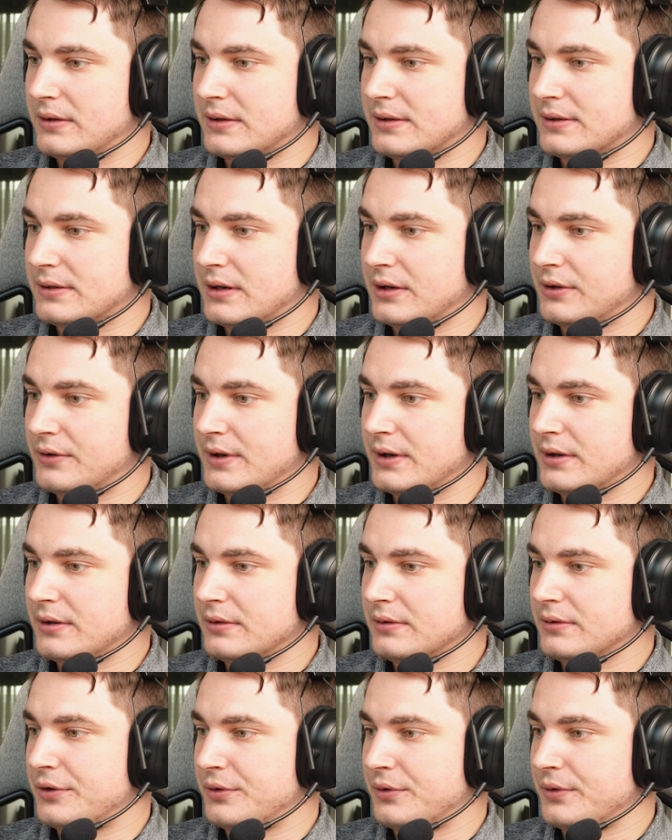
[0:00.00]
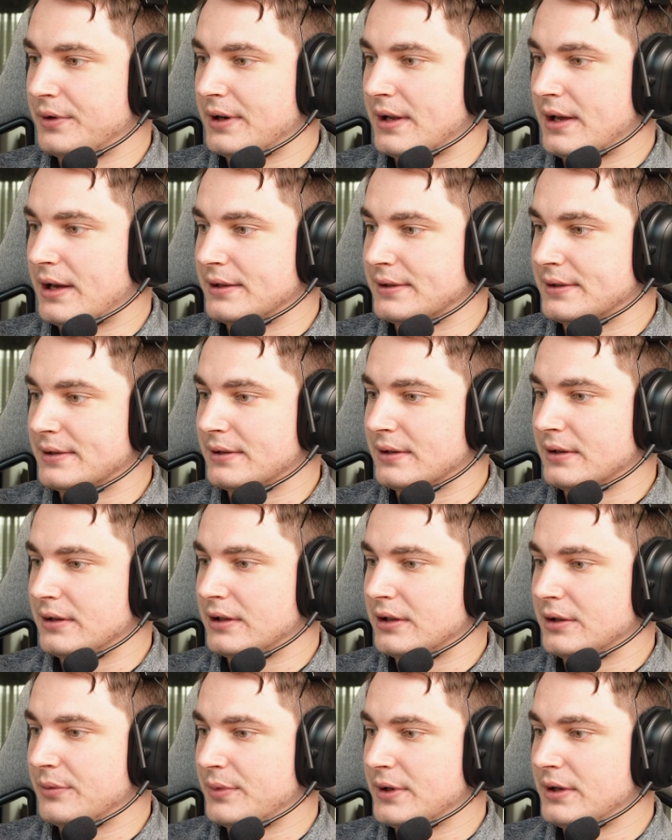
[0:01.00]
this area to enhance it a
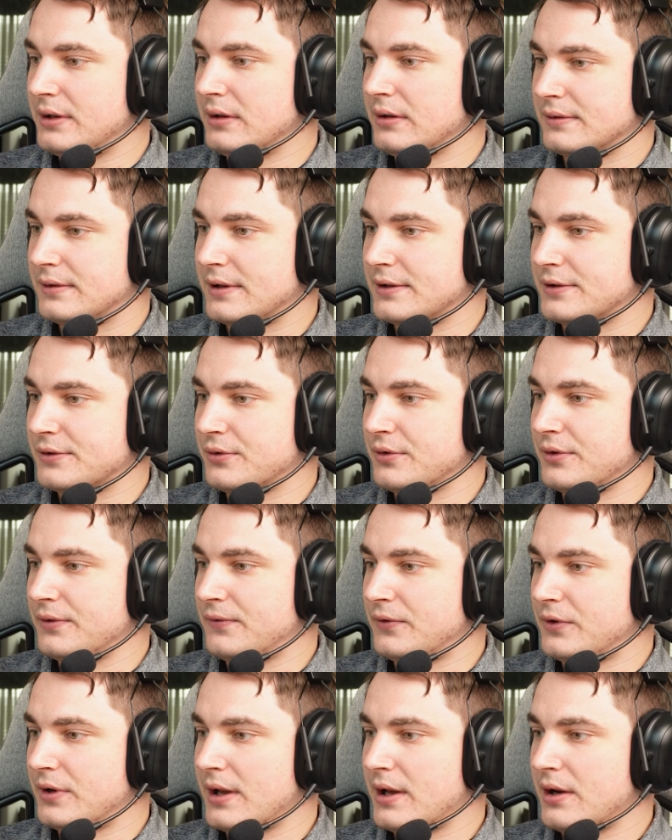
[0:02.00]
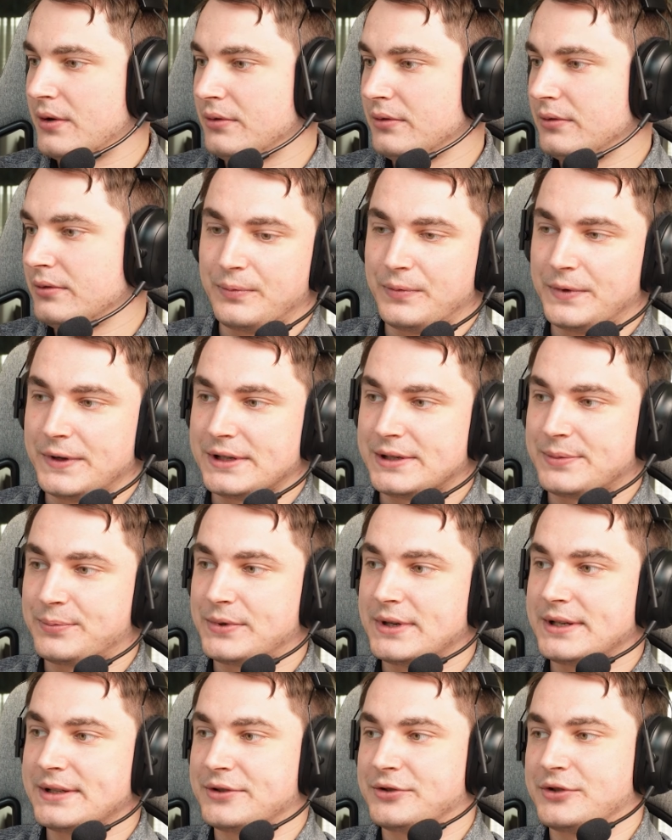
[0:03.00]
little bit. That's good for now. Just
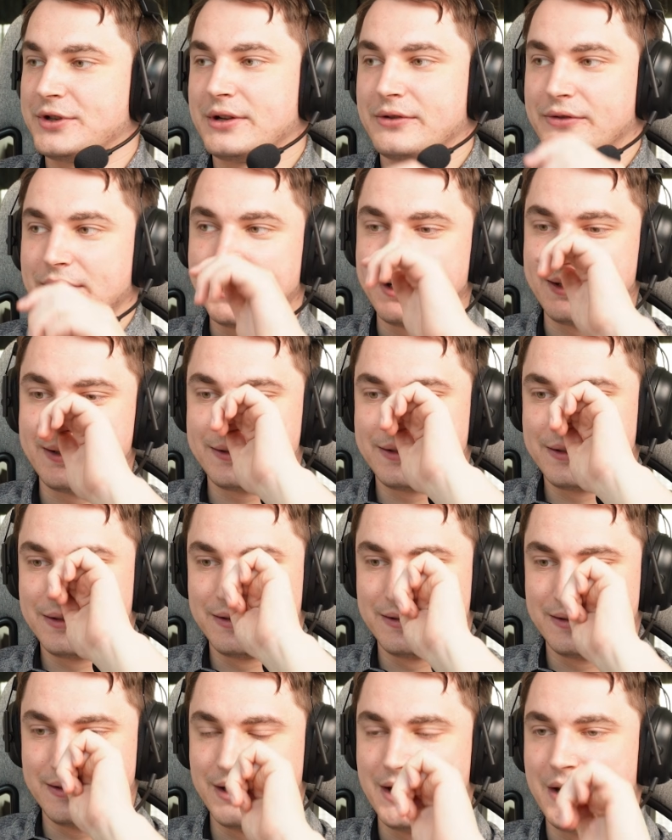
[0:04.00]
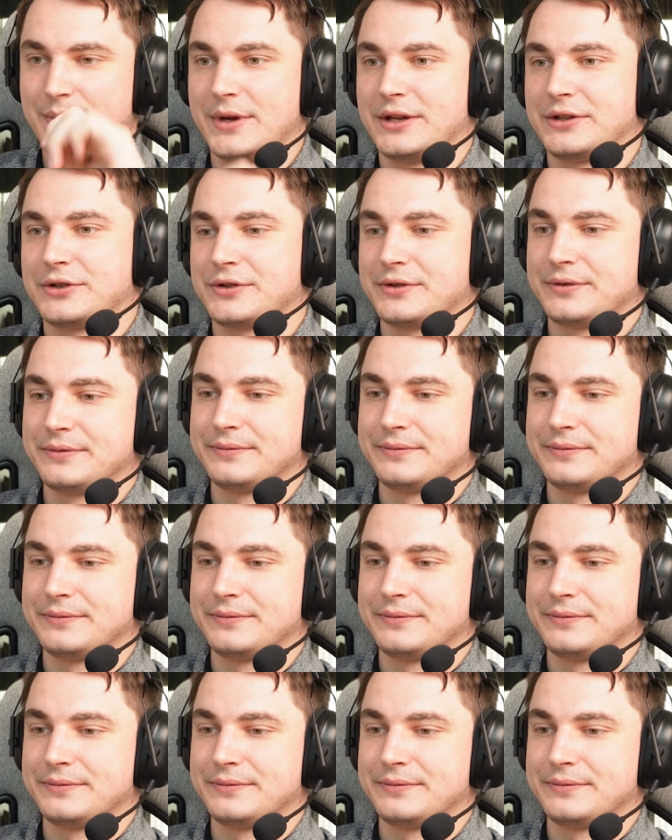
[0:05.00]
press generate image.